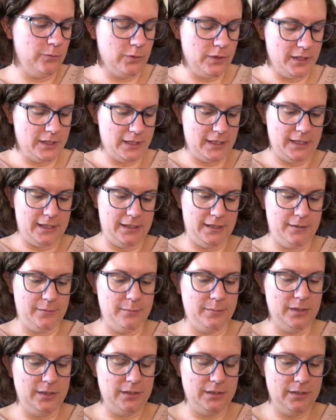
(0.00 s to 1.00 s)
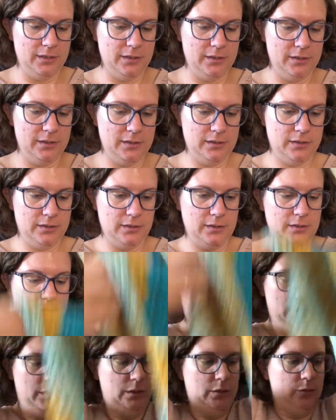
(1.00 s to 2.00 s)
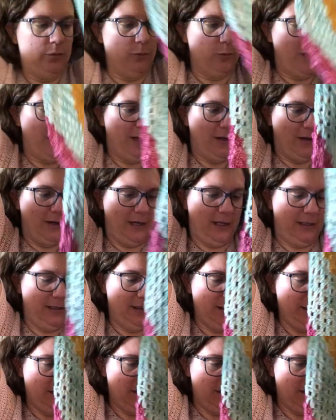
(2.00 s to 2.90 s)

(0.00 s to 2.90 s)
what I am wearing,